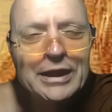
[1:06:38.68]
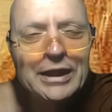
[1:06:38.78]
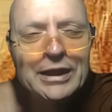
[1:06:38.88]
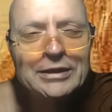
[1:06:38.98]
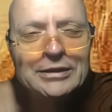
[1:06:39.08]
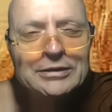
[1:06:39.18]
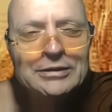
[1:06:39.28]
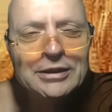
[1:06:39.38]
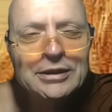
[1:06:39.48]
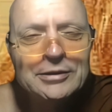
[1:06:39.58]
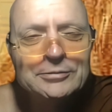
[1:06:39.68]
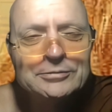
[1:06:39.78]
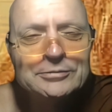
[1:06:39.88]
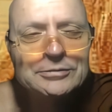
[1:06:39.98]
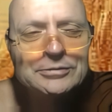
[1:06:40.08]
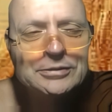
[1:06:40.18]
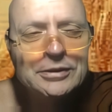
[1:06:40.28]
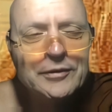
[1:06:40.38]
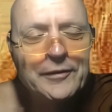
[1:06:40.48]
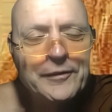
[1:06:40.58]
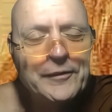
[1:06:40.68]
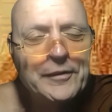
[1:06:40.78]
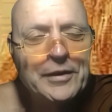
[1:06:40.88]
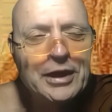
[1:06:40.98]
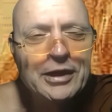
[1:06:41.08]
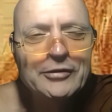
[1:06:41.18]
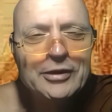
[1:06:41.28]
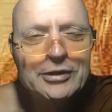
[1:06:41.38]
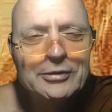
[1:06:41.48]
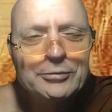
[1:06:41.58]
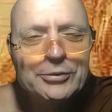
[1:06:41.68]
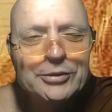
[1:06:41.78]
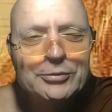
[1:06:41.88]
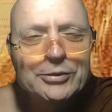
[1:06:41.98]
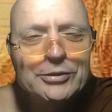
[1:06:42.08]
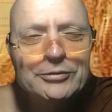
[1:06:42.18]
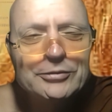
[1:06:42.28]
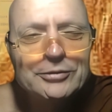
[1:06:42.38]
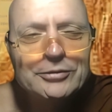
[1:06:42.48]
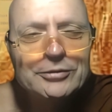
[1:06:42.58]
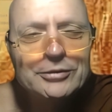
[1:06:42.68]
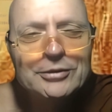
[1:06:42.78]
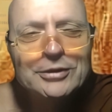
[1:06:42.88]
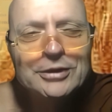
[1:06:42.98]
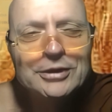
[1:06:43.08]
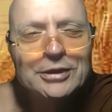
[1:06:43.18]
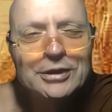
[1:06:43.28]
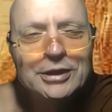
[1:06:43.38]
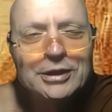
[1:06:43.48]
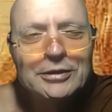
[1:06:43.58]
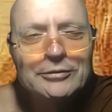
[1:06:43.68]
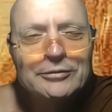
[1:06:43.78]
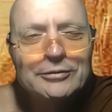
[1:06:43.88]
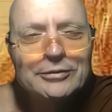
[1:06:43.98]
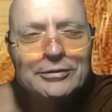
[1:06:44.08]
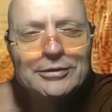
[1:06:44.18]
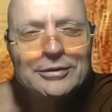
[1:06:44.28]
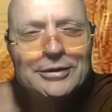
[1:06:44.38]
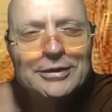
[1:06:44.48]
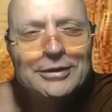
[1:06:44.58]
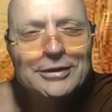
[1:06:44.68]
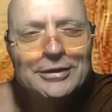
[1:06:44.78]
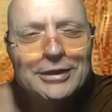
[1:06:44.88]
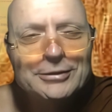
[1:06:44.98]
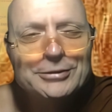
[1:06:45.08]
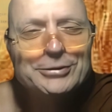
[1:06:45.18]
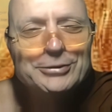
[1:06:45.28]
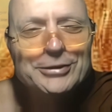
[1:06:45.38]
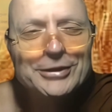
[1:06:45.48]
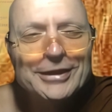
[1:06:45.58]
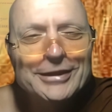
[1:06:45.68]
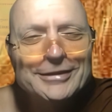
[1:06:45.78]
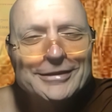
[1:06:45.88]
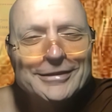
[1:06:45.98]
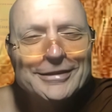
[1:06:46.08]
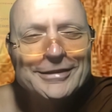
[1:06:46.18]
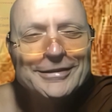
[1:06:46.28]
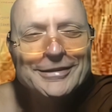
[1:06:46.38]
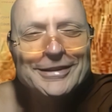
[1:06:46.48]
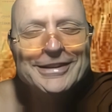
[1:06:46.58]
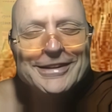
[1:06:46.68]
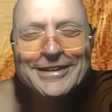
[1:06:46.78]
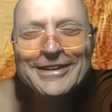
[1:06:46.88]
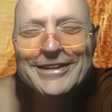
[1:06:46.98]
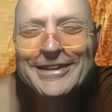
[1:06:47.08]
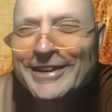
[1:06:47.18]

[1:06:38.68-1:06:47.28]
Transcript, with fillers: And um, I think the Buddha would have kind of understood that and